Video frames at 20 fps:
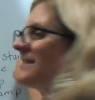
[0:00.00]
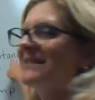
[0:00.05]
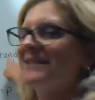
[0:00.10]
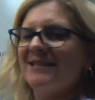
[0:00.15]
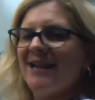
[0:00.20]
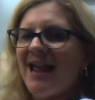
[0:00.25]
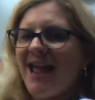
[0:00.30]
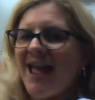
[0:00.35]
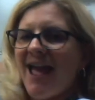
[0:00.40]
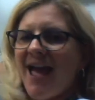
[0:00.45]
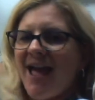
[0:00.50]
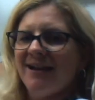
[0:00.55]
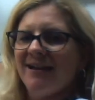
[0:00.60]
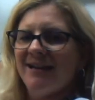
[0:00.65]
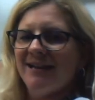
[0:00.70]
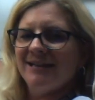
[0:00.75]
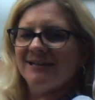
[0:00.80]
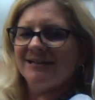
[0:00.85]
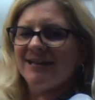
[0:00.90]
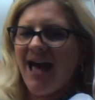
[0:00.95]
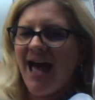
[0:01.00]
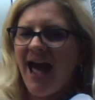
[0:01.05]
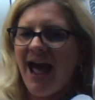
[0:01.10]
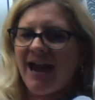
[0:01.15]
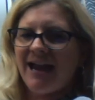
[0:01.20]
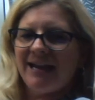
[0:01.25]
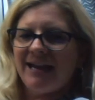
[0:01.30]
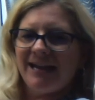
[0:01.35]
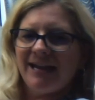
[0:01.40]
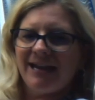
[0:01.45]
stand is
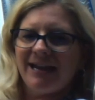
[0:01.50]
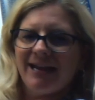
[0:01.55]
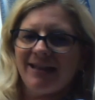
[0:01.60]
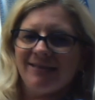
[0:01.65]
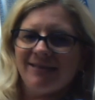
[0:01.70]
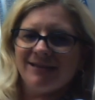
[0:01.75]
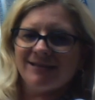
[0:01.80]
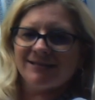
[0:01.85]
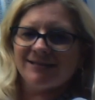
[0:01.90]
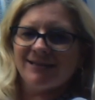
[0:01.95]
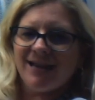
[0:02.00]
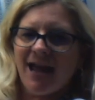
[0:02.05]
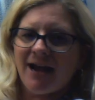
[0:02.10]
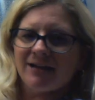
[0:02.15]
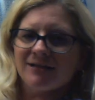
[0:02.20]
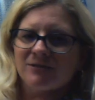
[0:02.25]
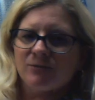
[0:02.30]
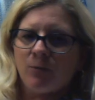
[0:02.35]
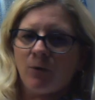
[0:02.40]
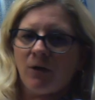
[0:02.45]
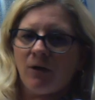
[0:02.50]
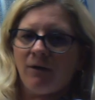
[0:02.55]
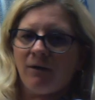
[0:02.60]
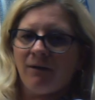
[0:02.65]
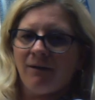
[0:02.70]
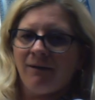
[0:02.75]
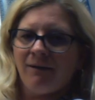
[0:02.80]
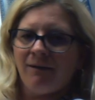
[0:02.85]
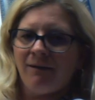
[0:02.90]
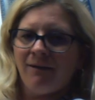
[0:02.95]
hiding in this next word.